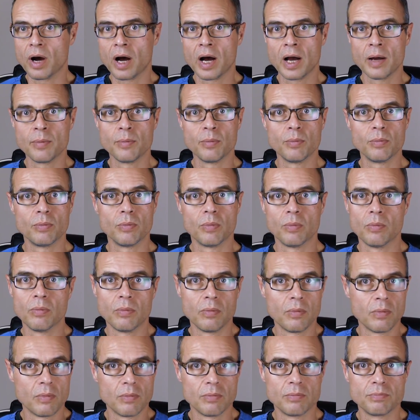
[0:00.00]
I'm
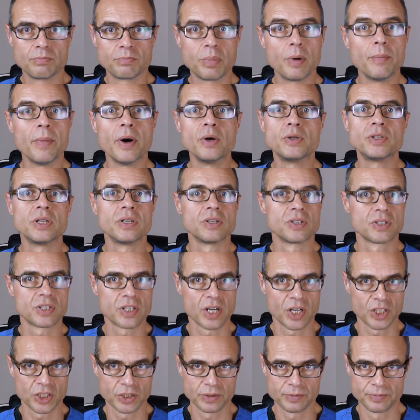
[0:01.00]
promoting
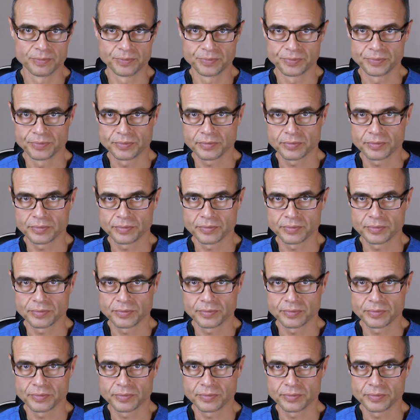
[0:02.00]
discussion.